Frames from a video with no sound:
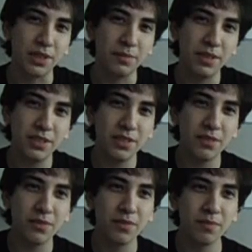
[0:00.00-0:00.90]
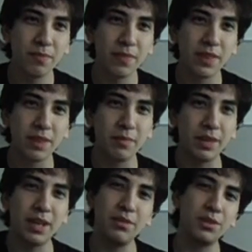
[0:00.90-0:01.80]
kill myself, then
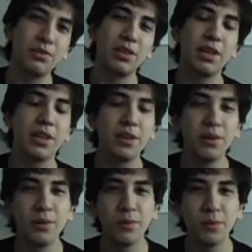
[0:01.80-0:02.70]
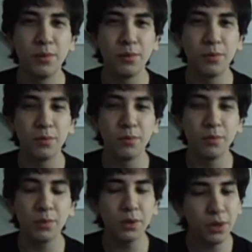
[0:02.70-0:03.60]
I was also like,
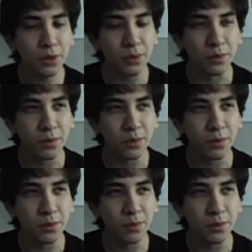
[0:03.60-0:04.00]
what did I do?